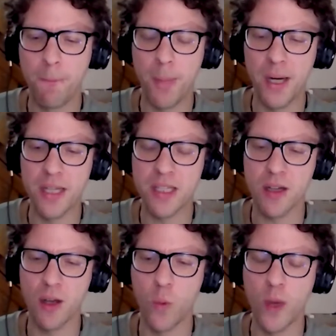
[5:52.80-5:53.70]
But
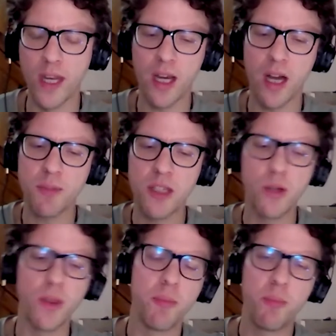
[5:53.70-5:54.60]
when it comes
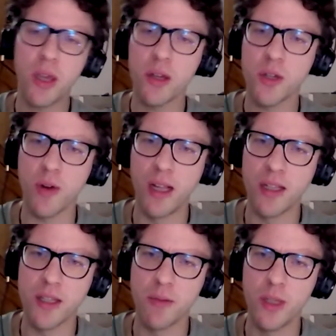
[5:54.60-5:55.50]
to the bigger
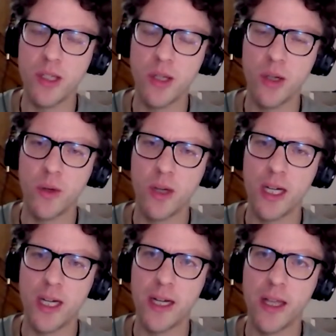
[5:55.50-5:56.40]
trials that we do,
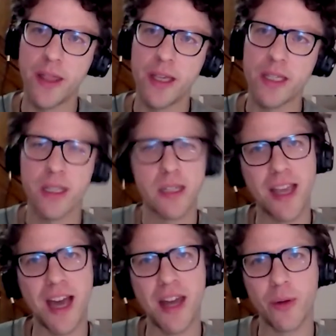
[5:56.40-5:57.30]
there's a
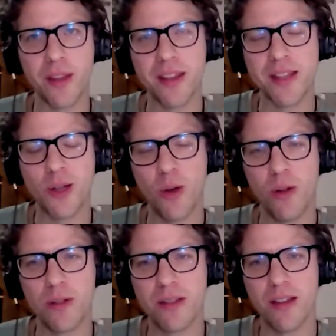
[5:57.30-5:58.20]
category that's
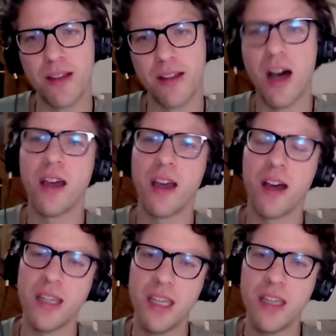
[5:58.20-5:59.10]
called
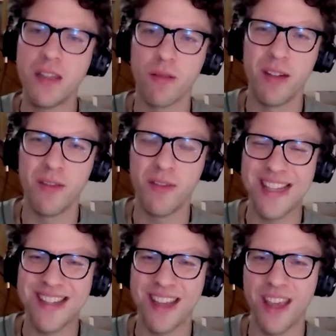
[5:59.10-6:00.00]
IITs, or
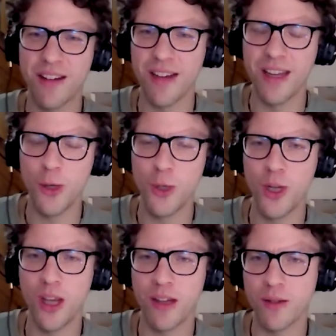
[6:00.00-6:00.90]

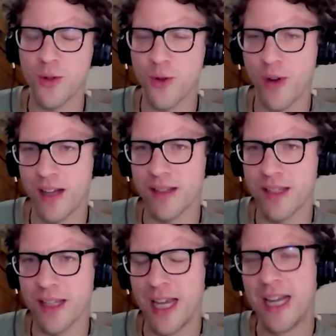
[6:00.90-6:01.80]
investigator-initiated trials.